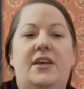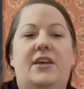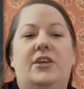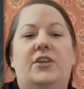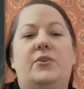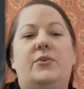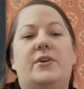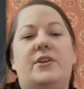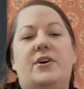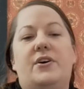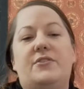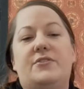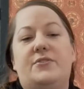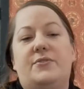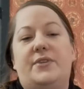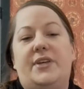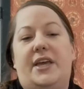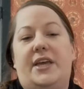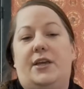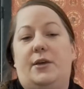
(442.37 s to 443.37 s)
You can also
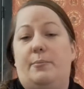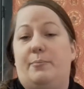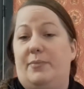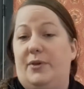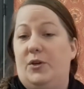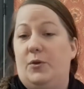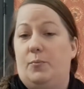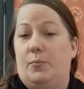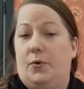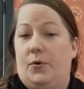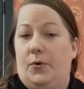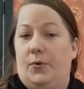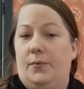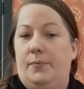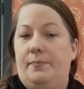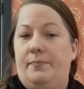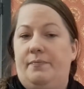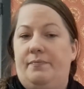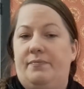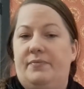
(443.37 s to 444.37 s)
take a big
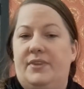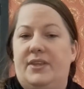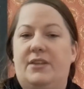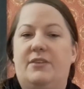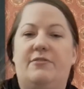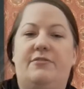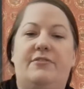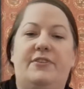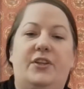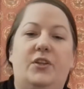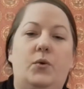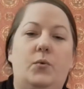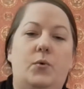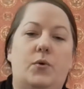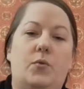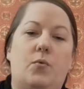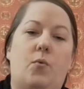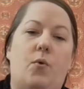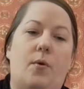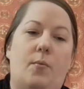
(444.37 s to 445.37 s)
bowl, fill it
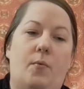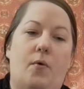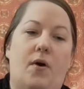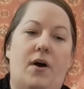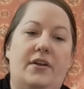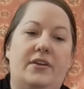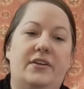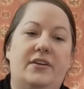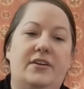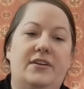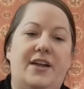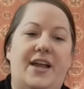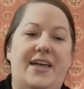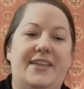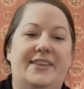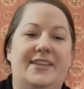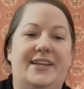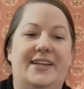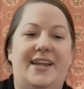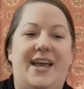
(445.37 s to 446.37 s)
with warm water,
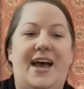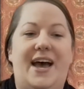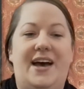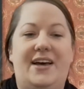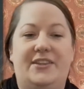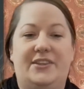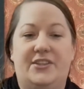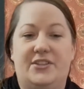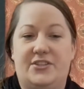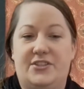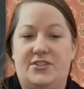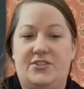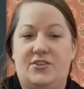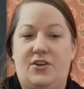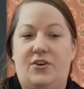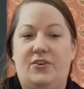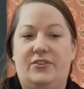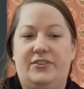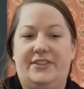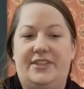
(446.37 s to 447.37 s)
and then add the
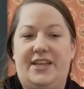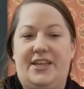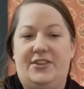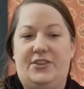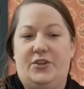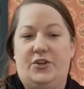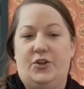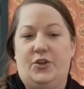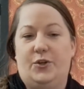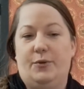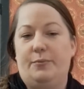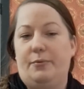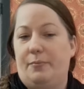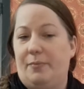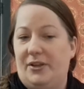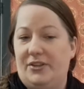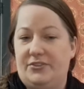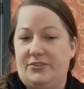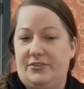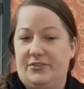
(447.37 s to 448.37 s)
salt and the herb
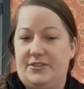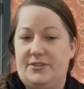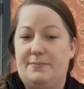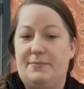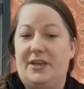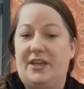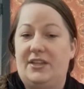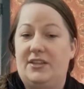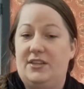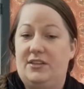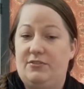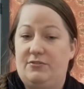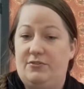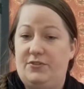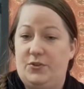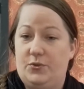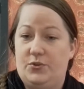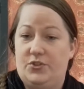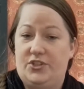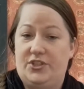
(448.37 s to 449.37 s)
bundle to make the
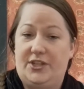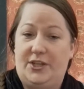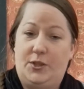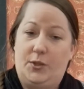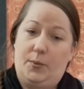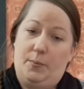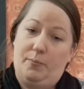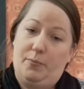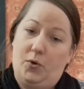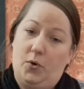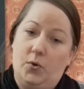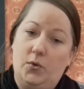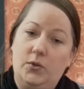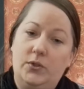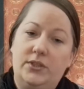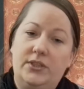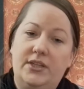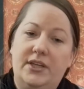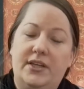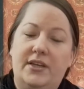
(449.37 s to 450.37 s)
infusion in the
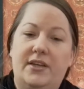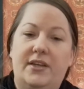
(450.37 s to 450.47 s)
bowl.